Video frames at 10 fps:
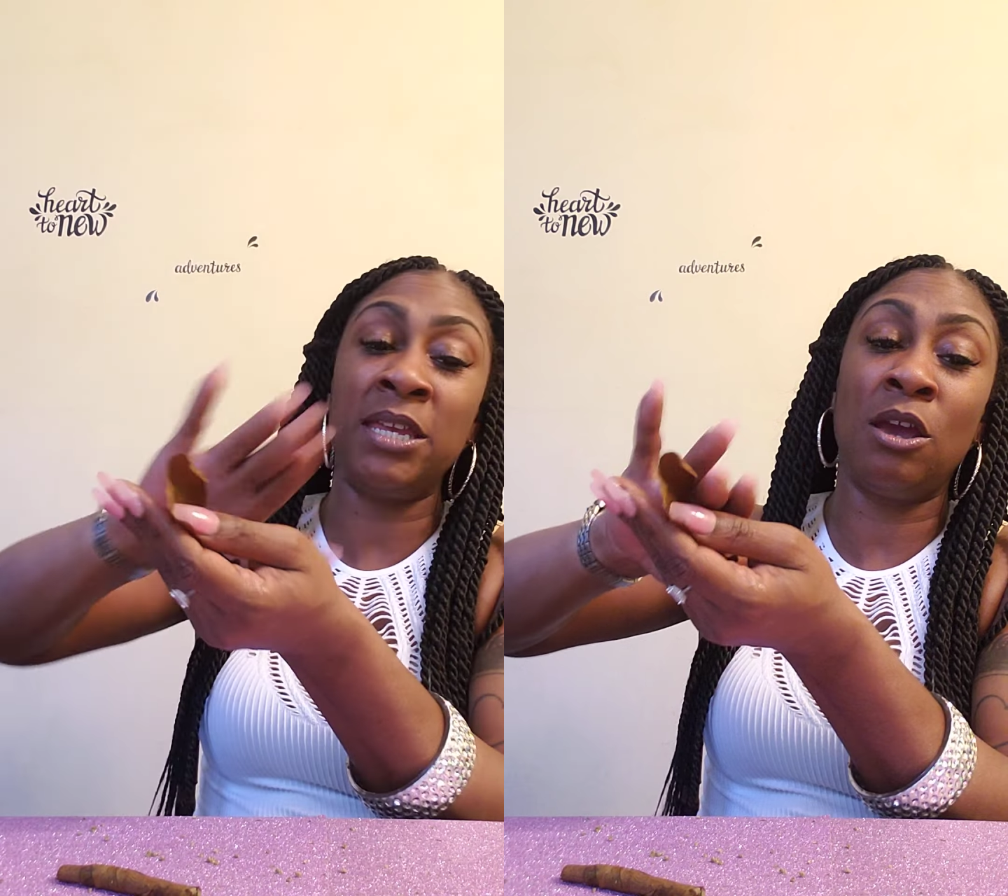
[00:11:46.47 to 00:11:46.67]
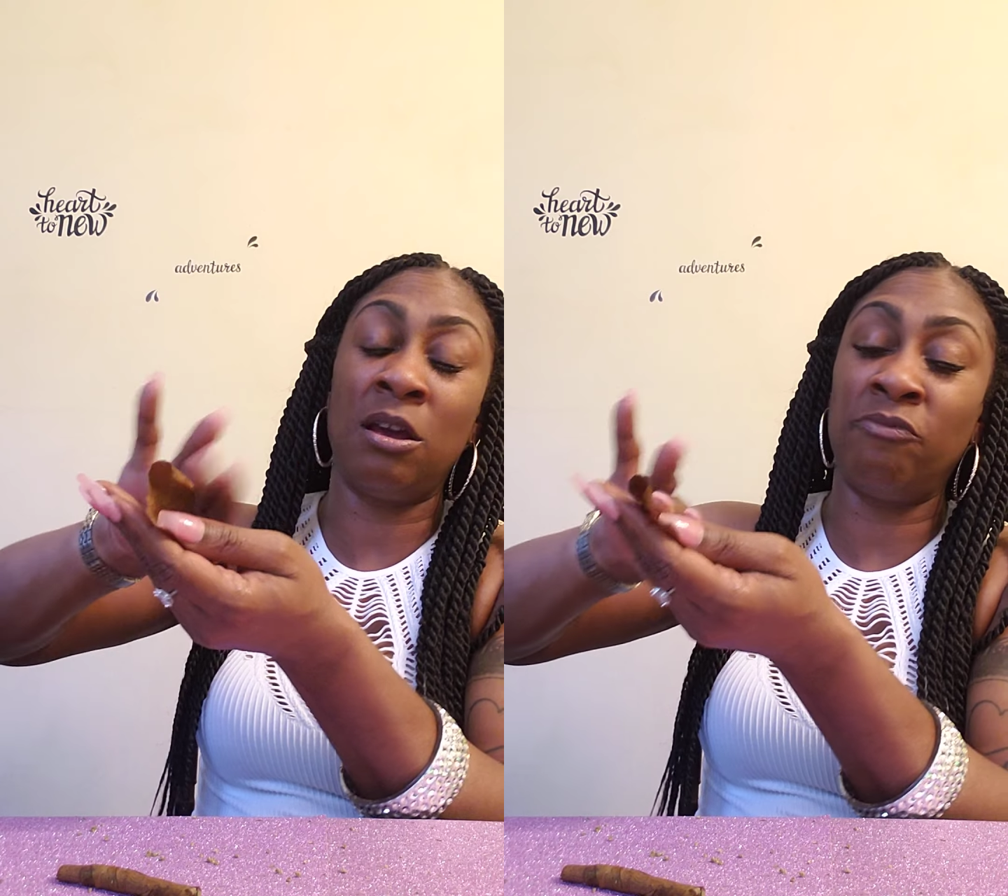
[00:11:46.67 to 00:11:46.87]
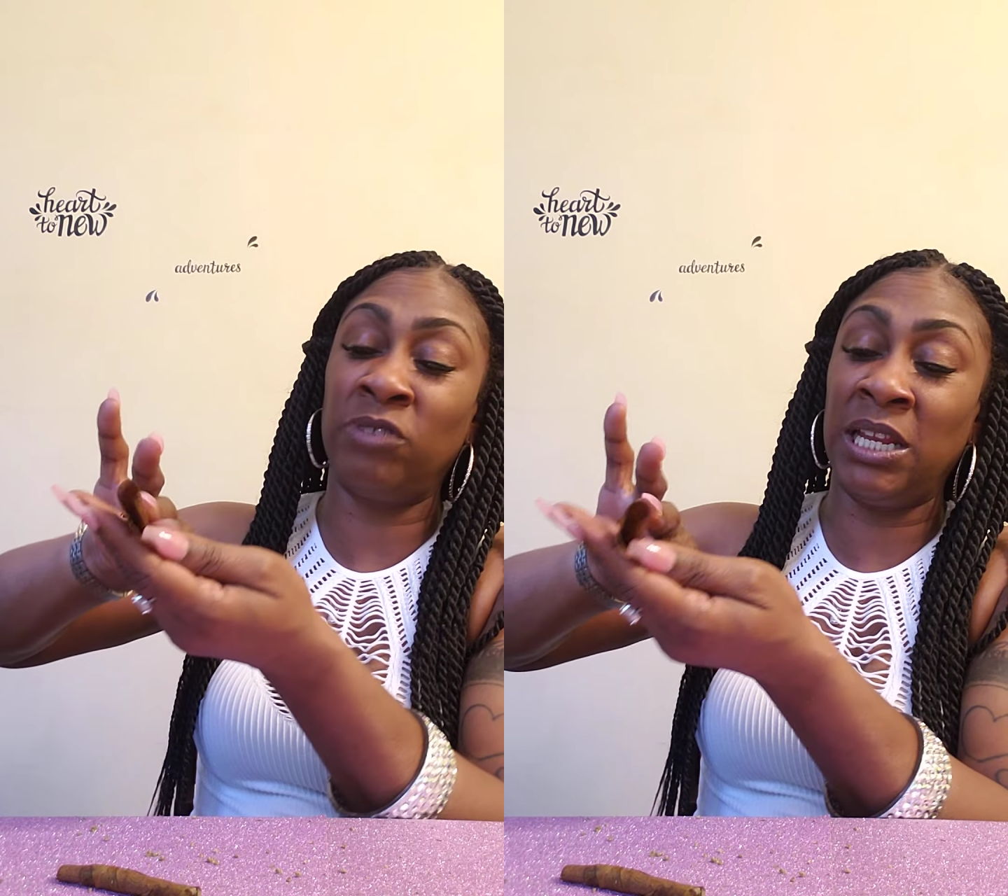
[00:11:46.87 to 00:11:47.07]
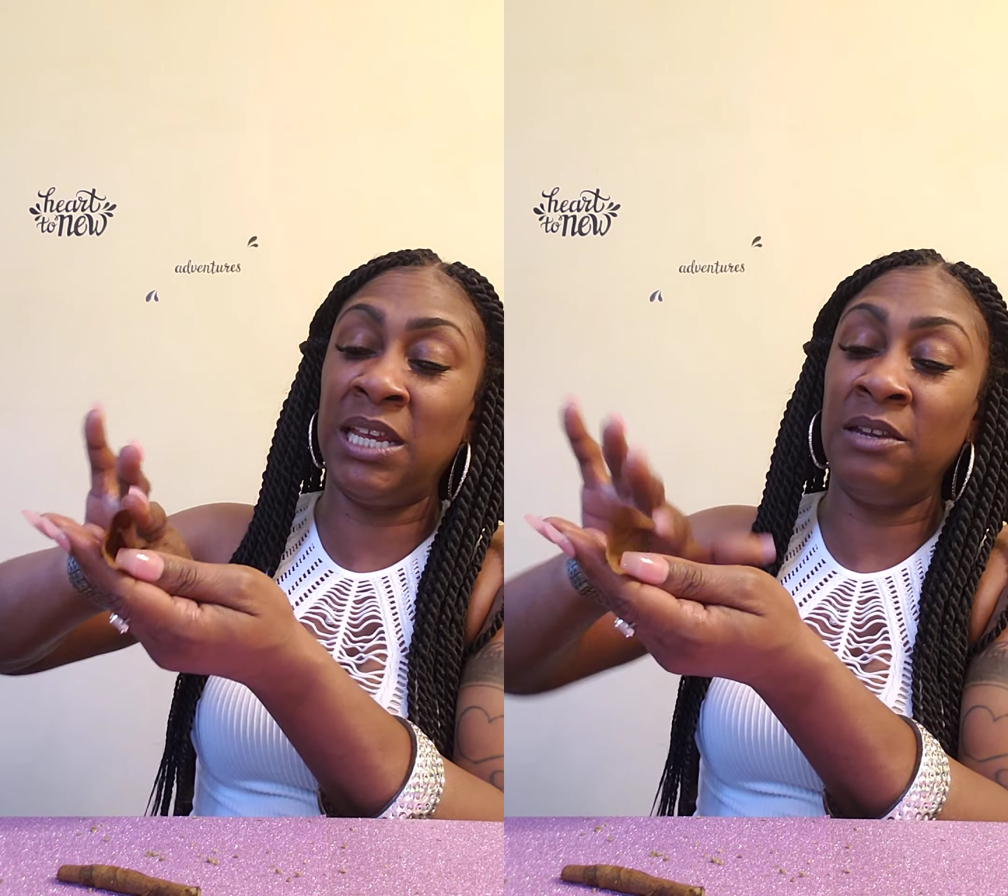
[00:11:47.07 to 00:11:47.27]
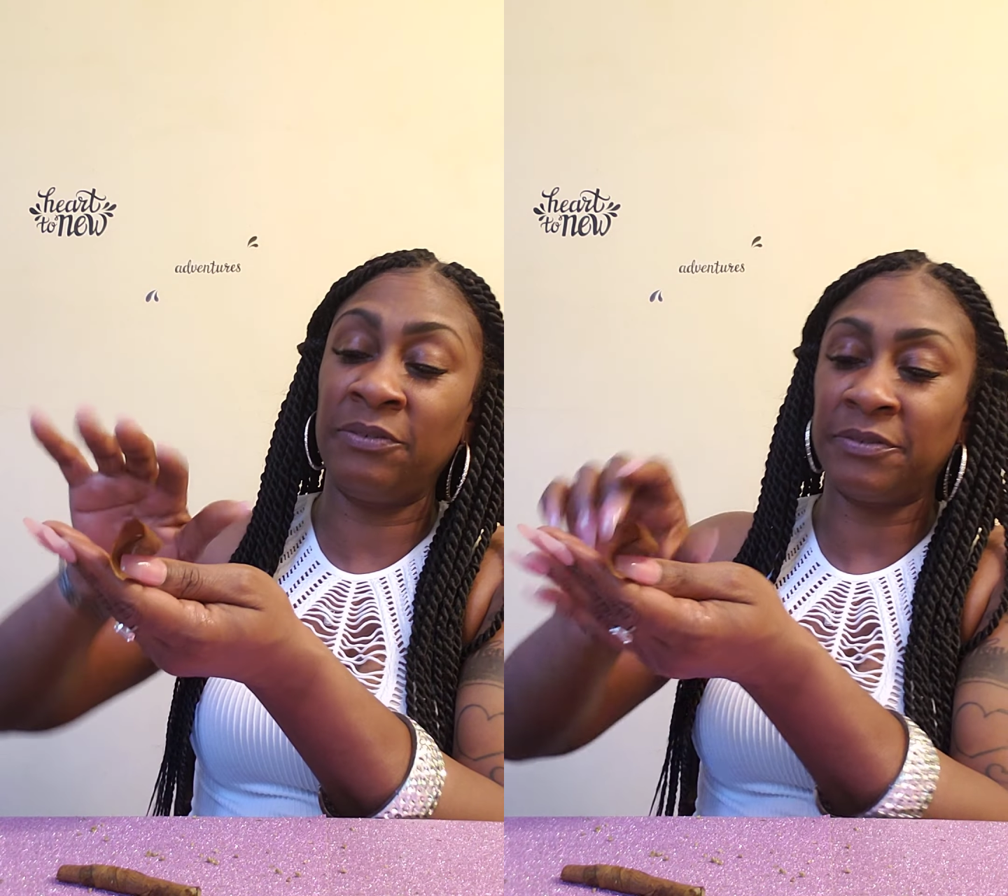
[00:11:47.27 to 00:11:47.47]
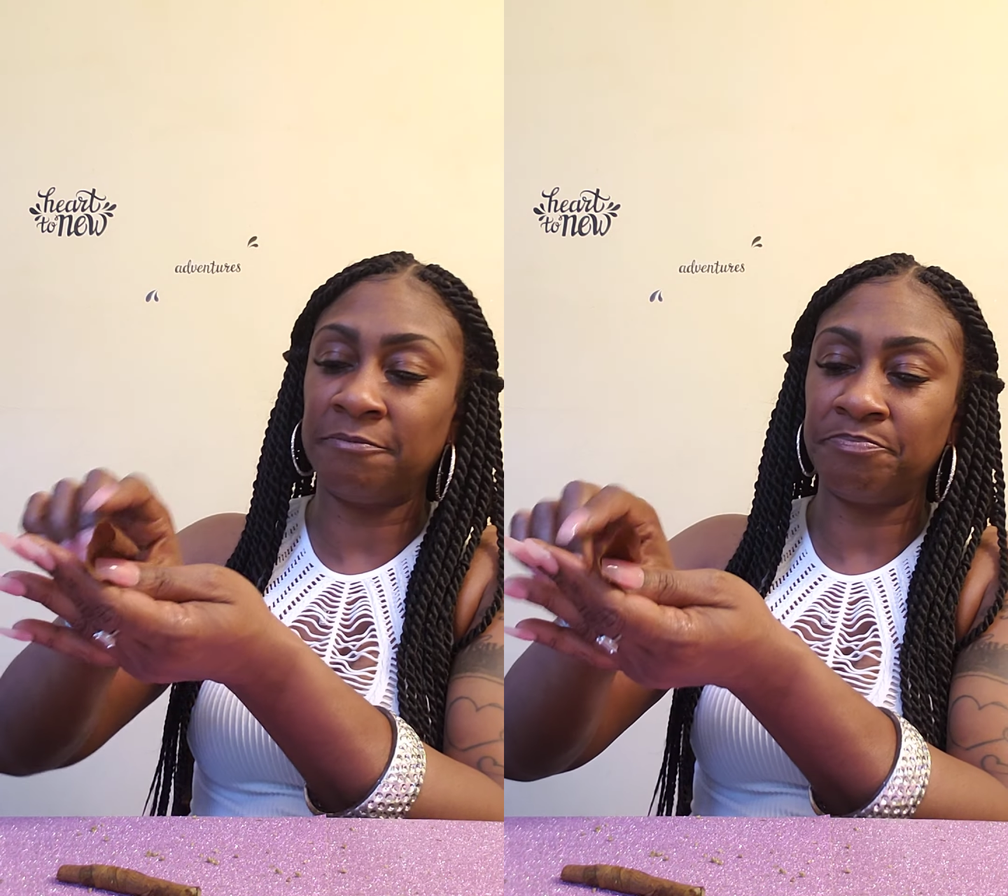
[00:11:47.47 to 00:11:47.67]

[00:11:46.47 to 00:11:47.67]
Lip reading: your leaf.